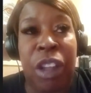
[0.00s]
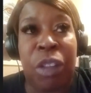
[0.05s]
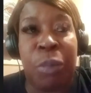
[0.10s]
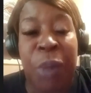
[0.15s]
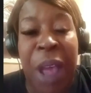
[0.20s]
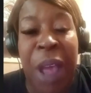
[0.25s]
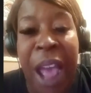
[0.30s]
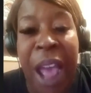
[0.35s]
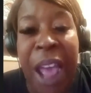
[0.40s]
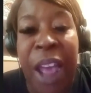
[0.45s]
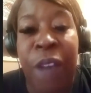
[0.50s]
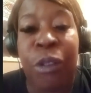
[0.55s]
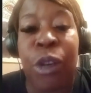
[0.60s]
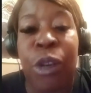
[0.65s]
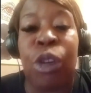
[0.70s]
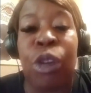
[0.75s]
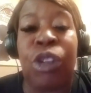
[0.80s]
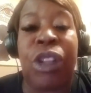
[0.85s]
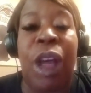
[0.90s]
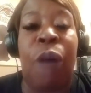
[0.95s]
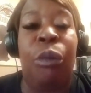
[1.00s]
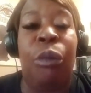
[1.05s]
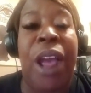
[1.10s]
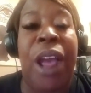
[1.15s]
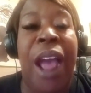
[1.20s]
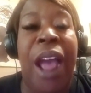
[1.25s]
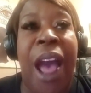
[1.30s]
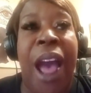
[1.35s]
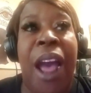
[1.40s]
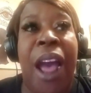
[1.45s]
behaviors that
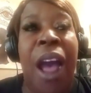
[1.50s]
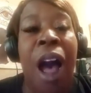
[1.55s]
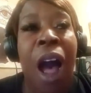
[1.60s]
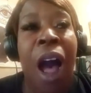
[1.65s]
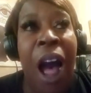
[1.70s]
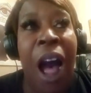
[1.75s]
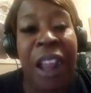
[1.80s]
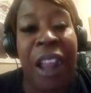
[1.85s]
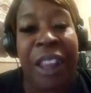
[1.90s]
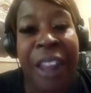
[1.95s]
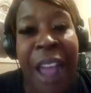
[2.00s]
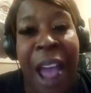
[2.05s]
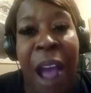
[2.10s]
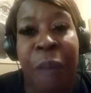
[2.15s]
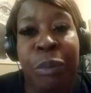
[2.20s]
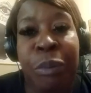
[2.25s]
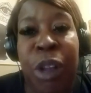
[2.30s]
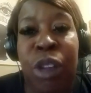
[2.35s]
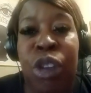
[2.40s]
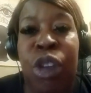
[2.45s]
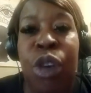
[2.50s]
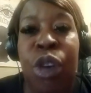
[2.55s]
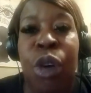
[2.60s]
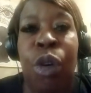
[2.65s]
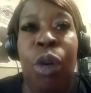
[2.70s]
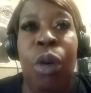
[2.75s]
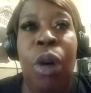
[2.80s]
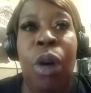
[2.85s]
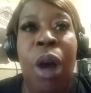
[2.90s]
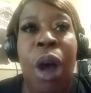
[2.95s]
we had adapted
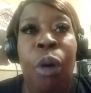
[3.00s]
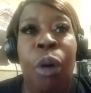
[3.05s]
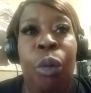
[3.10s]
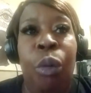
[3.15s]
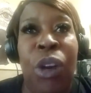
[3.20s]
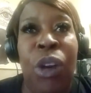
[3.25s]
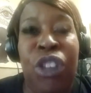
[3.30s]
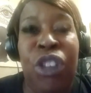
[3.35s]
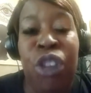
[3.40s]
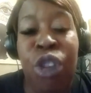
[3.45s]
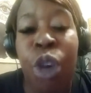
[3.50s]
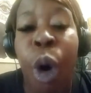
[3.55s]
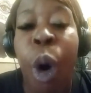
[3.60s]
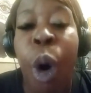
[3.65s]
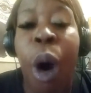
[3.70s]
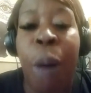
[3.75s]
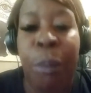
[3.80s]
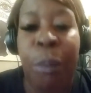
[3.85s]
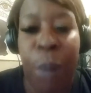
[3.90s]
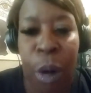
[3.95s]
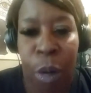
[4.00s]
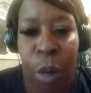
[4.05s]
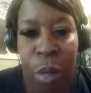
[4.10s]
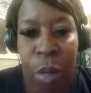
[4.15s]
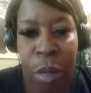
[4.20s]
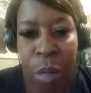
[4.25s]
to was normal.